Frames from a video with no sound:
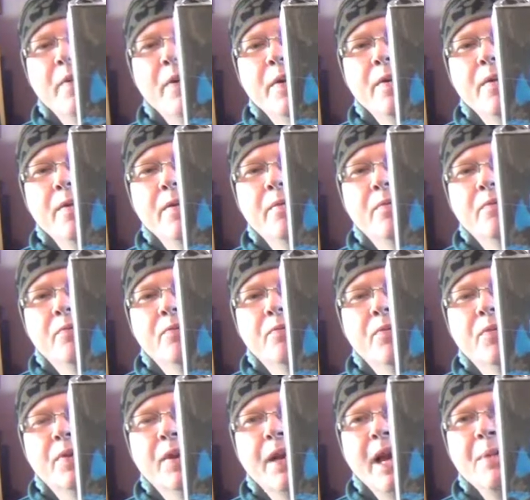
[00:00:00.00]
The
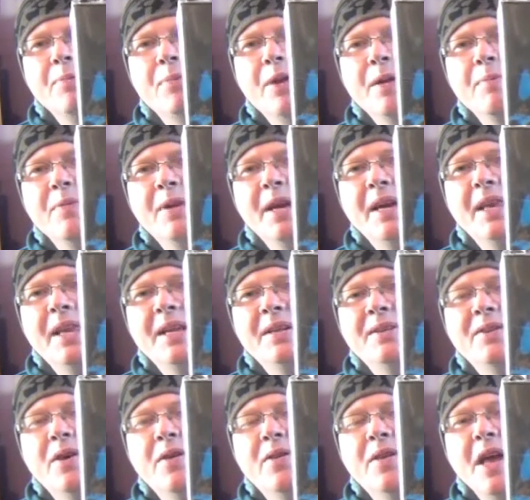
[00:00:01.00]
gameplay
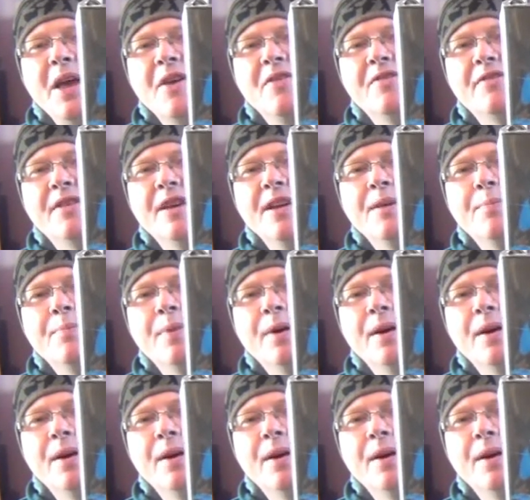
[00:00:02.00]
mechanics aren't that great,